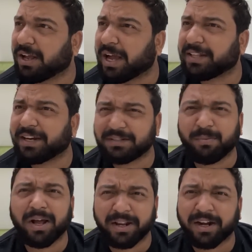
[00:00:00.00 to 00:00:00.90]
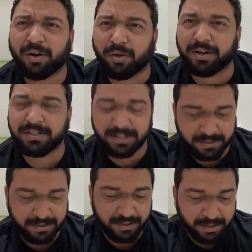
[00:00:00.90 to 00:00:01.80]
I think it's Margaret Laurence.
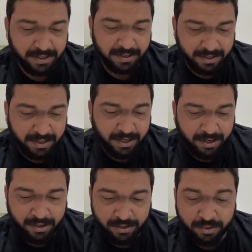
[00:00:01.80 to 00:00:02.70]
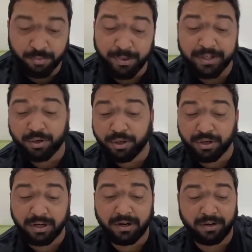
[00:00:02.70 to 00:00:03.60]
So make sure
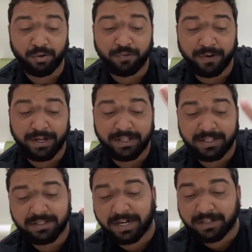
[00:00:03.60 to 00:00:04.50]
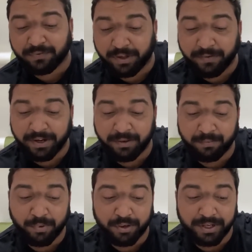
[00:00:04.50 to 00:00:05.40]
you uh, don't forget this. That's very very
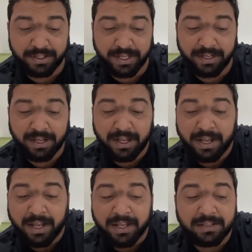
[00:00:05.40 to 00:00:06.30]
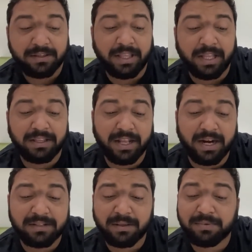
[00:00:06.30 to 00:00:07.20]
important thing. Then there
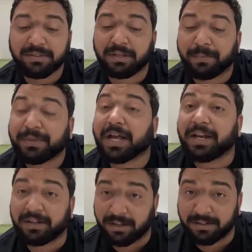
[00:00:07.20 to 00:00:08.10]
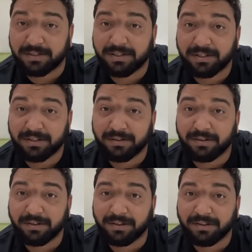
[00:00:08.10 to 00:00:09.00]
are some subtitles
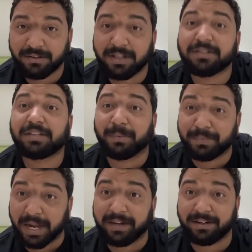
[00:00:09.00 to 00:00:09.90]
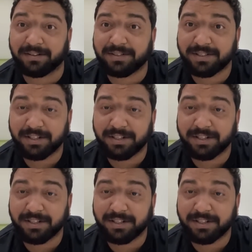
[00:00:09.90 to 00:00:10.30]
the subtitles.